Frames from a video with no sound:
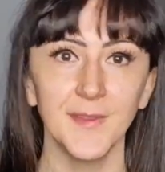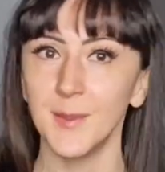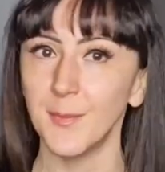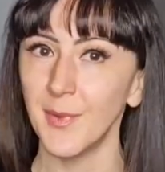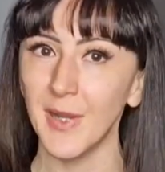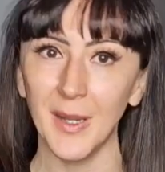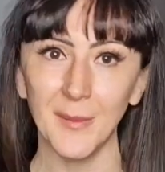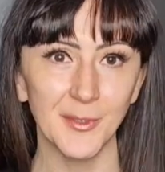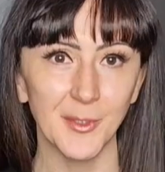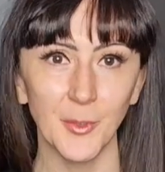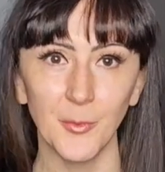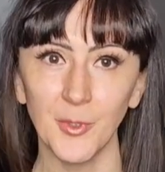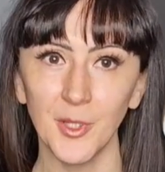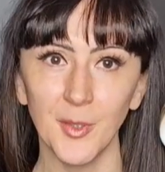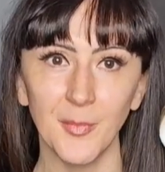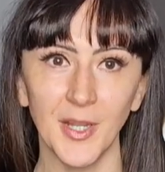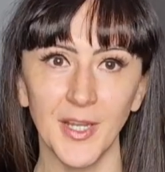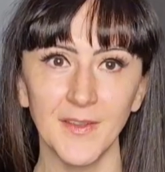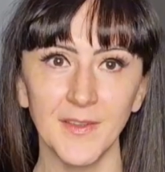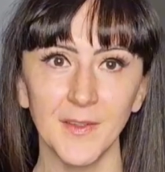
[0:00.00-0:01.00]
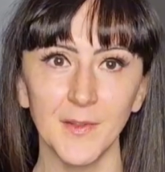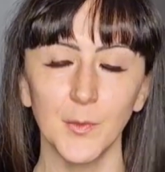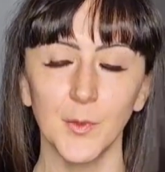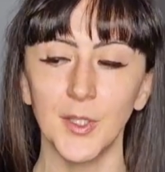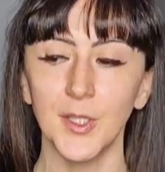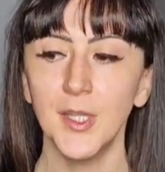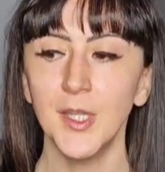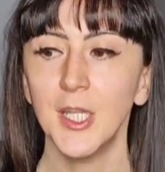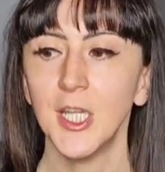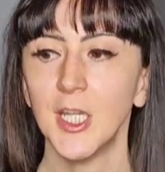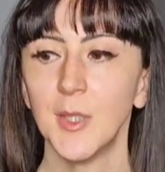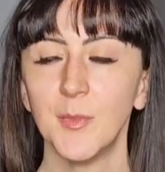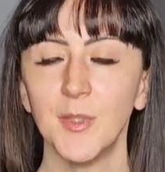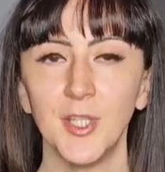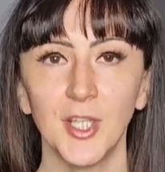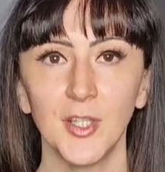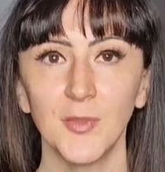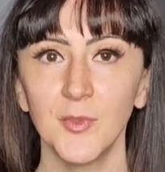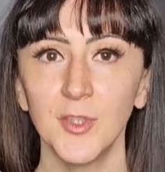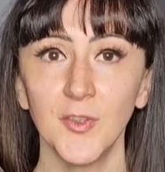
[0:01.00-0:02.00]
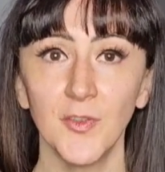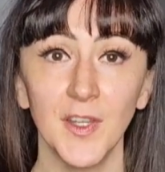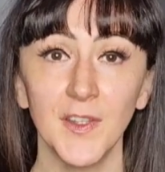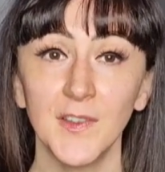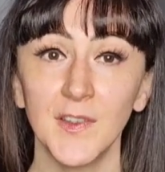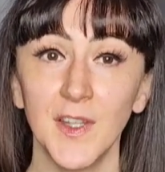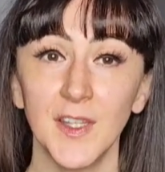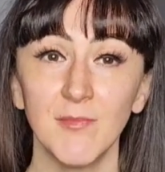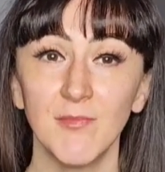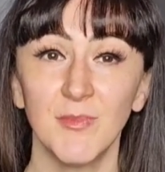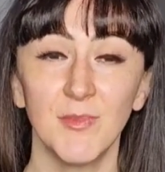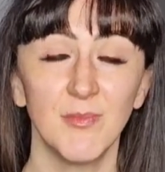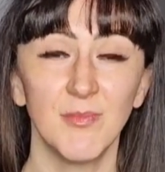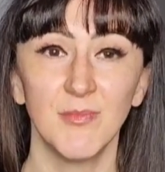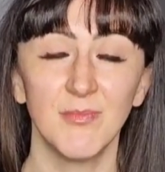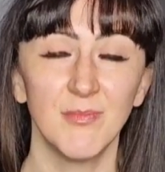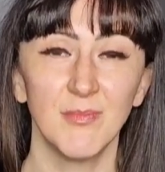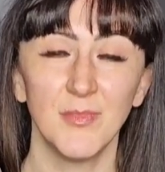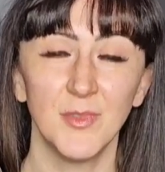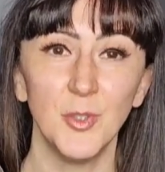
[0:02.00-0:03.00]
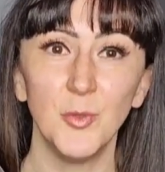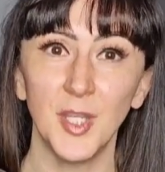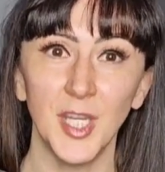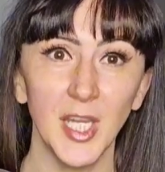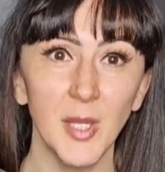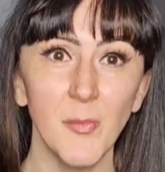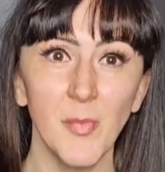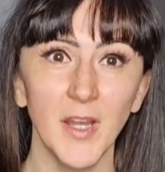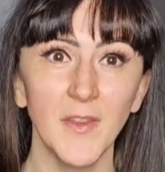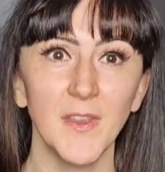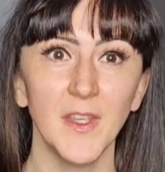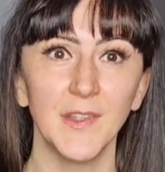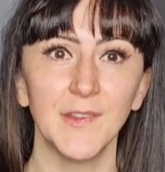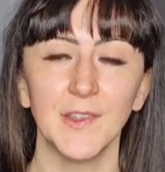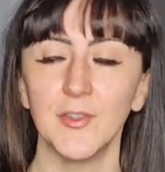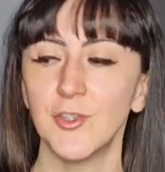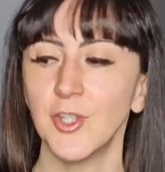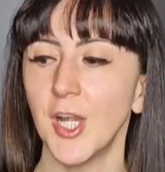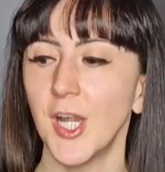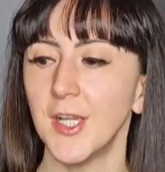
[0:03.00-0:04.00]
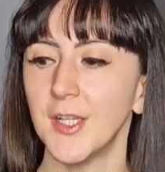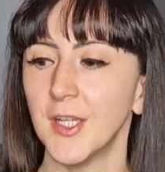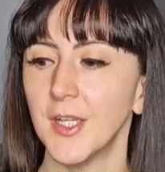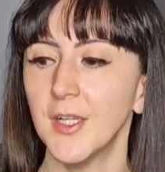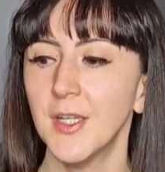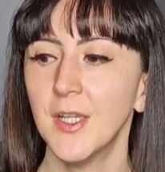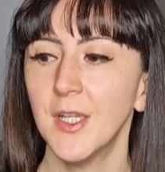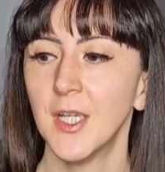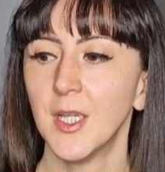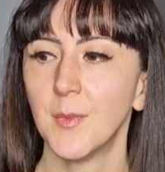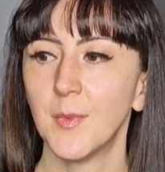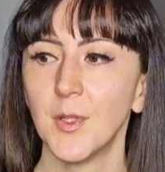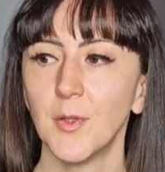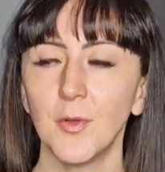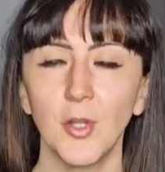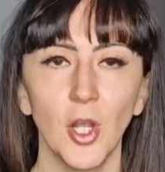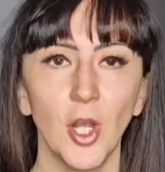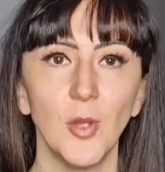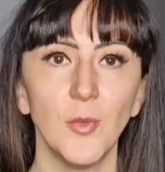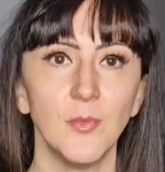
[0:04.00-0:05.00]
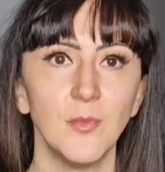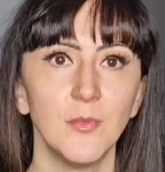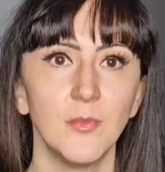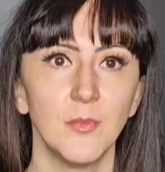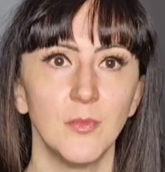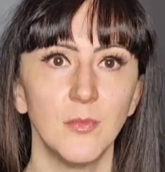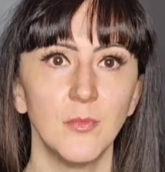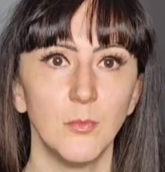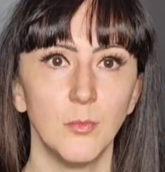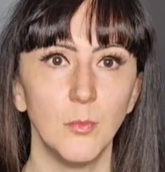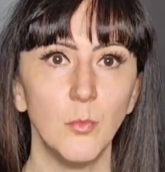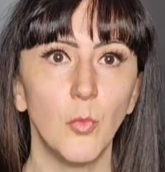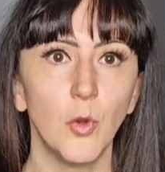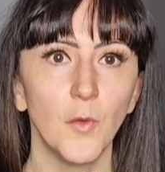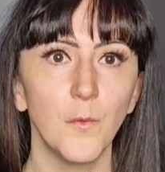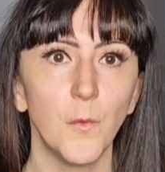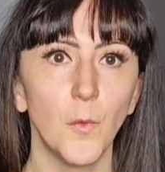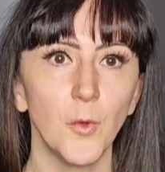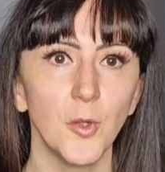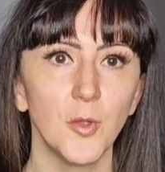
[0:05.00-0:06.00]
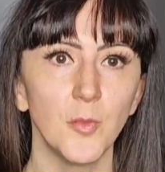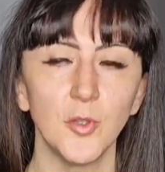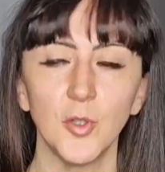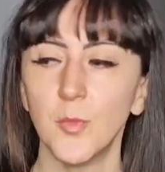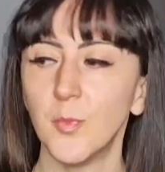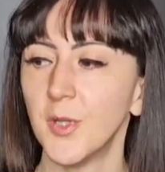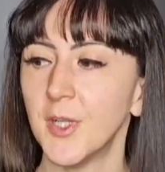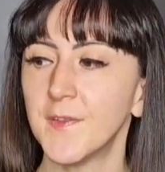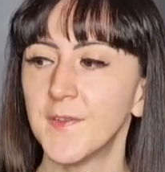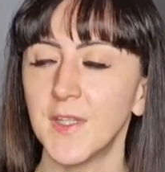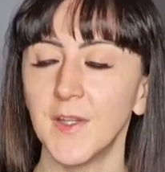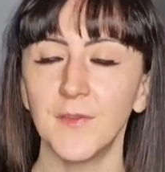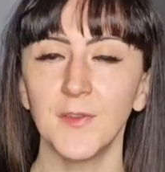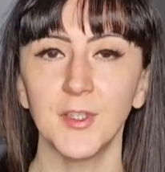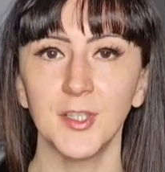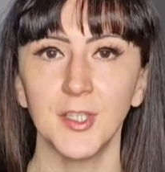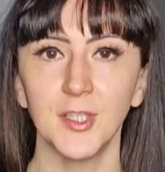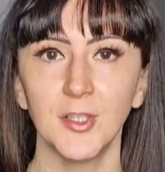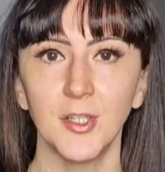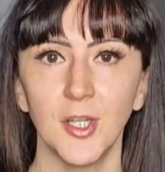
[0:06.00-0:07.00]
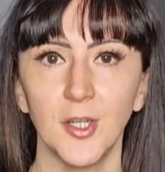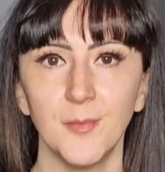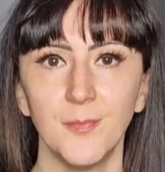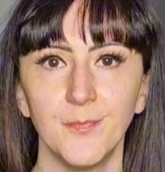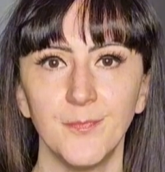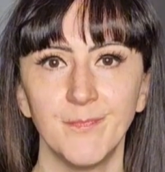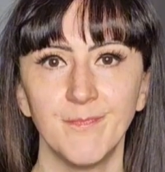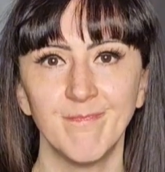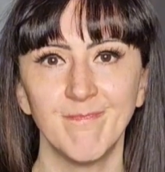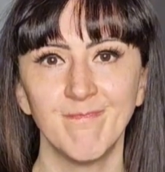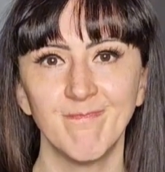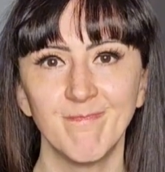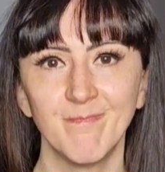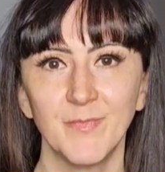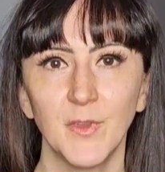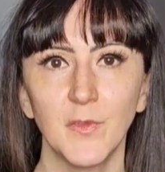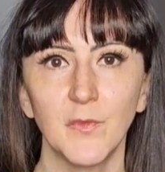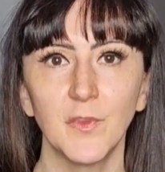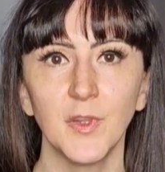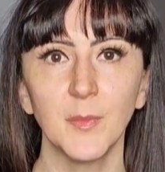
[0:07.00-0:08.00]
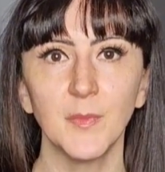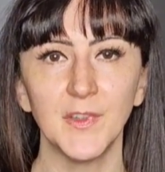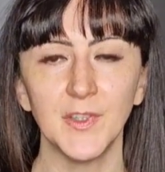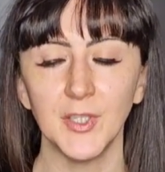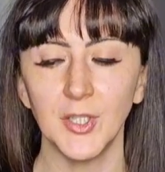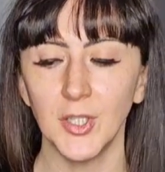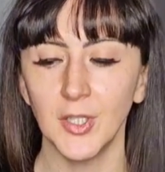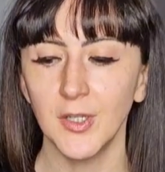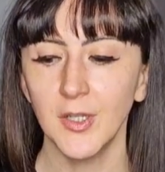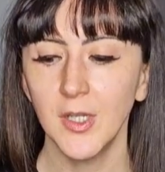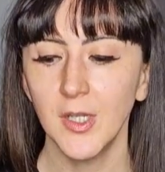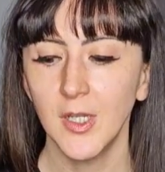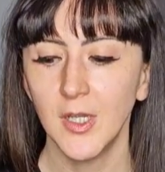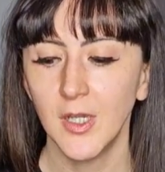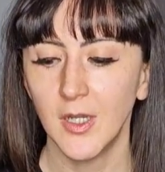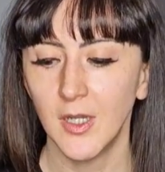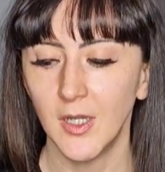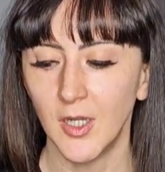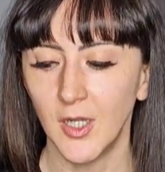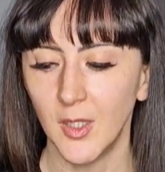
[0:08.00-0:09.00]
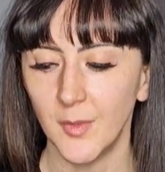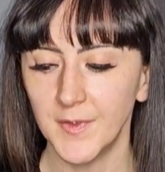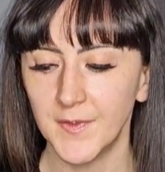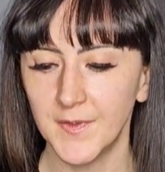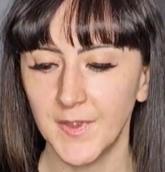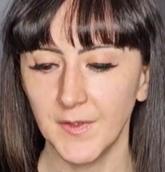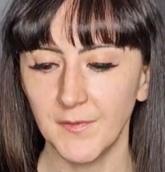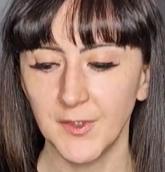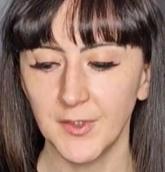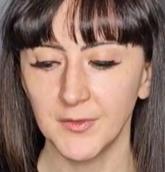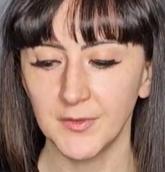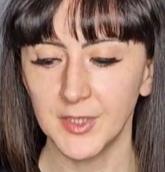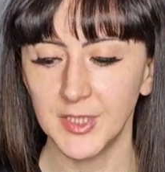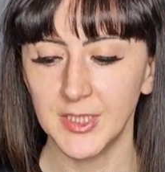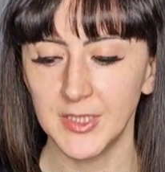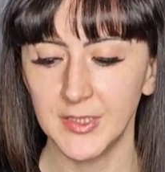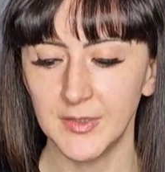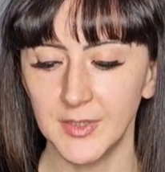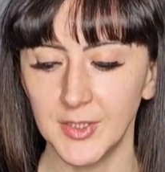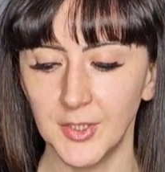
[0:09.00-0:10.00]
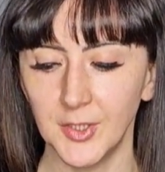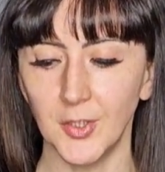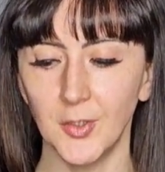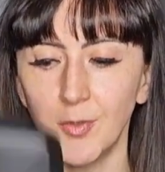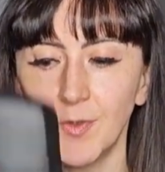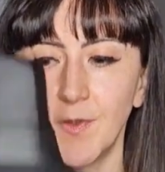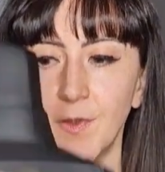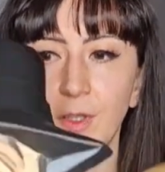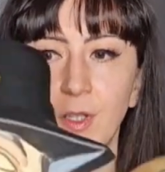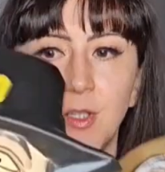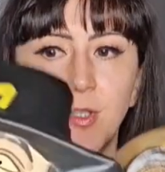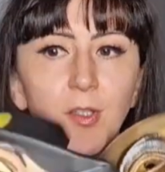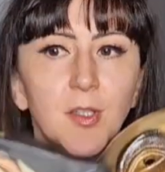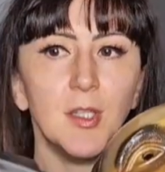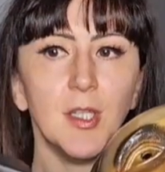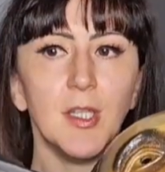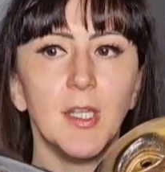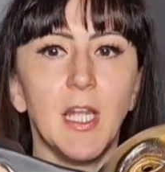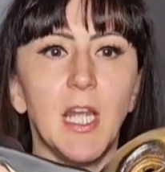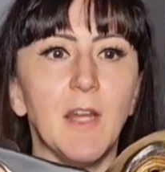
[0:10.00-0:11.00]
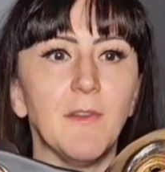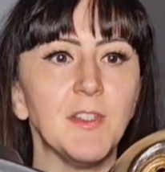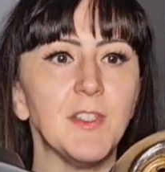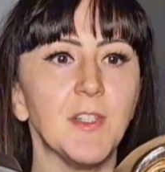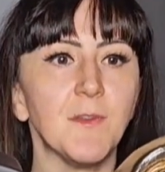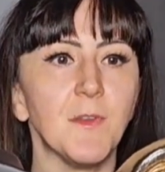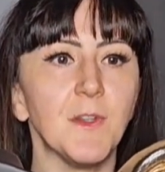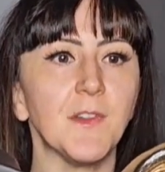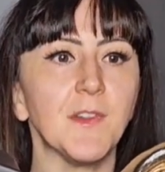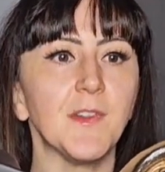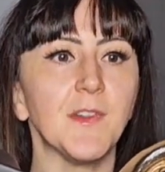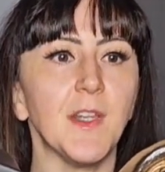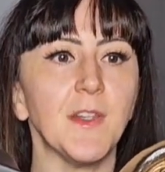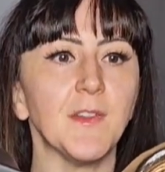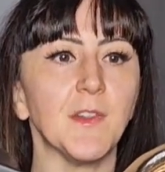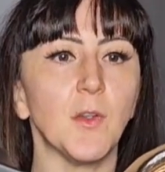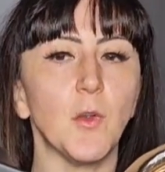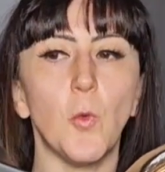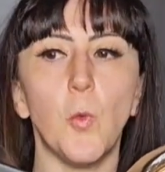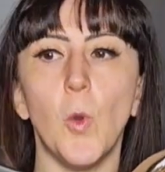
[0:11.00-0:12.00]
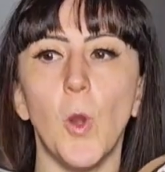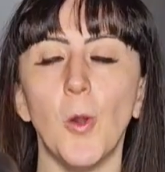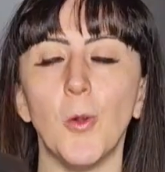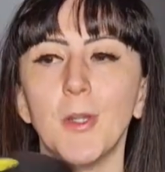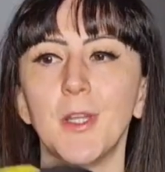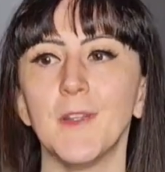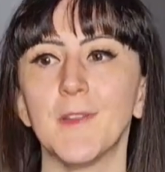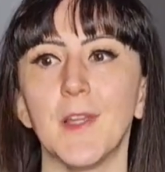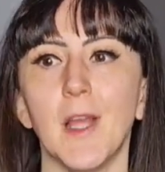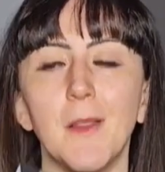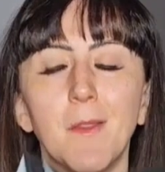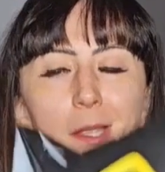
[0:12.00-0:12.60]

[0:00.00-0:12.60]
You probably don't want to buy this one. But you got to realize that you can buy things in China, but it'll come more affordable, but it's definitely going to come flimsier. It's definitely, you know, it's going to have a different sense of quality. It's got